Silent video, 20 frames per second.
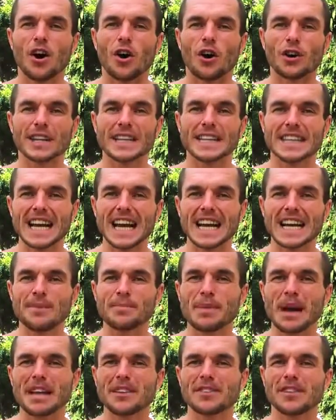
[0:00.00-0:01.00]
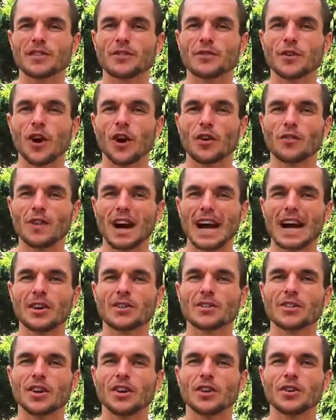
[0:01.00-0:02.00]
on a daily basis for
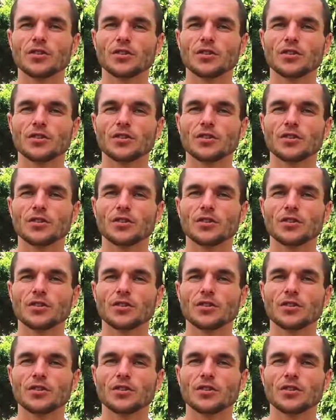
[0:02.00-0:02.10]
around